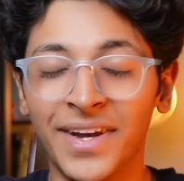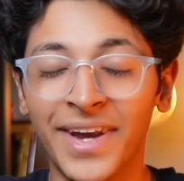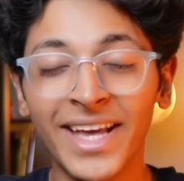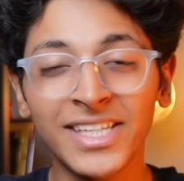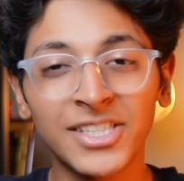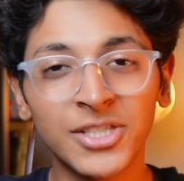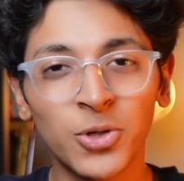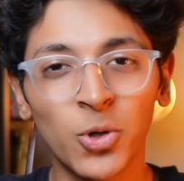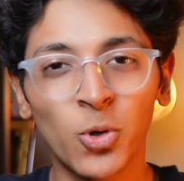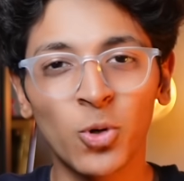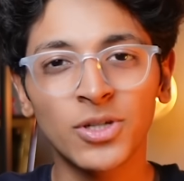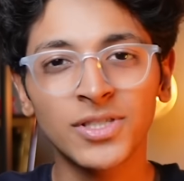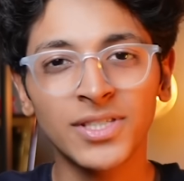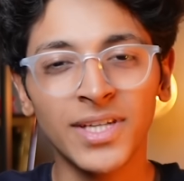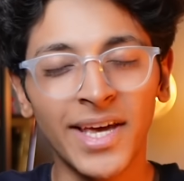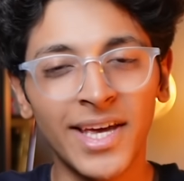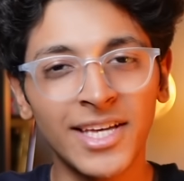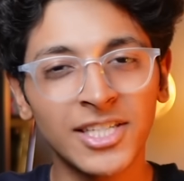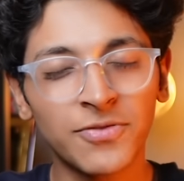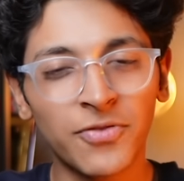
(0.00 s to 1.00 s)
next course
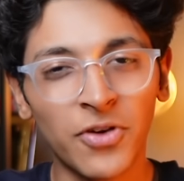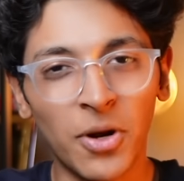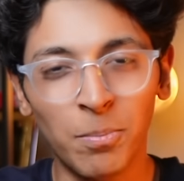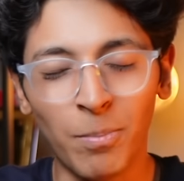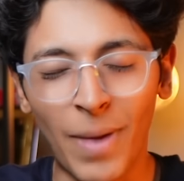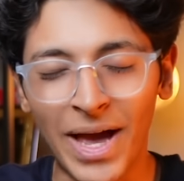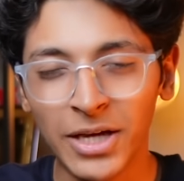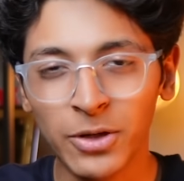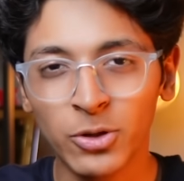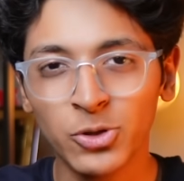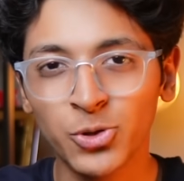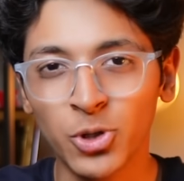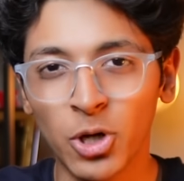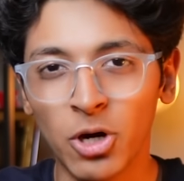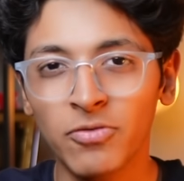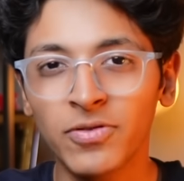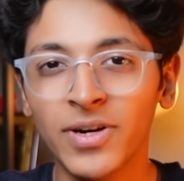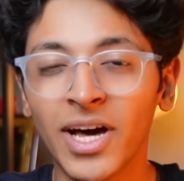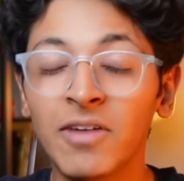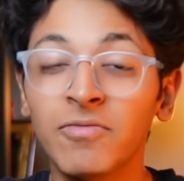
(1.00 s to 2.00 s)
is from
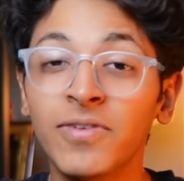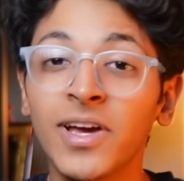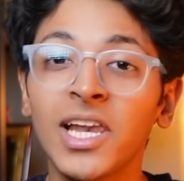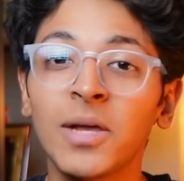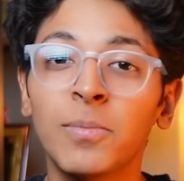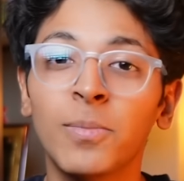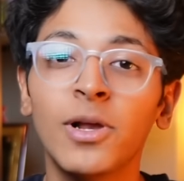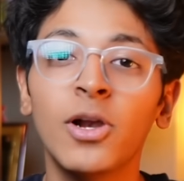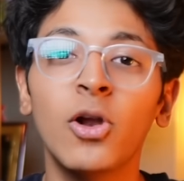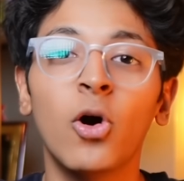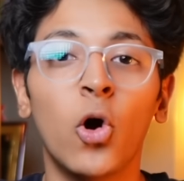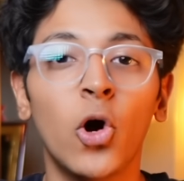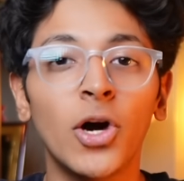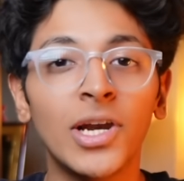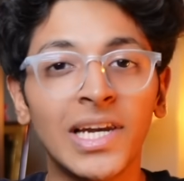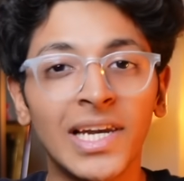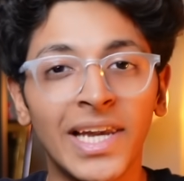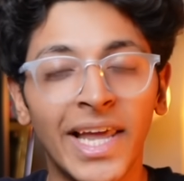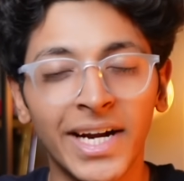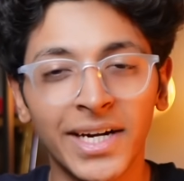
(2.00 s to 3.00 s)
Microsoft, available on
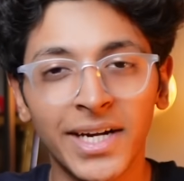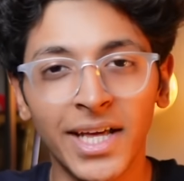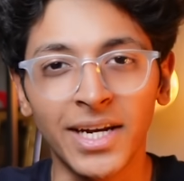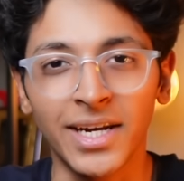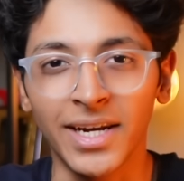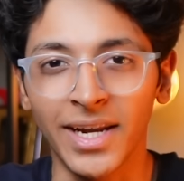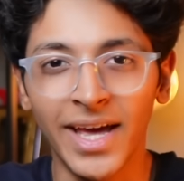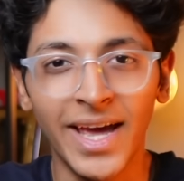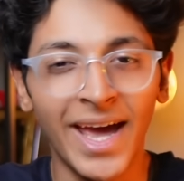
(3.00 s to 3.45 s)
LinkedIn,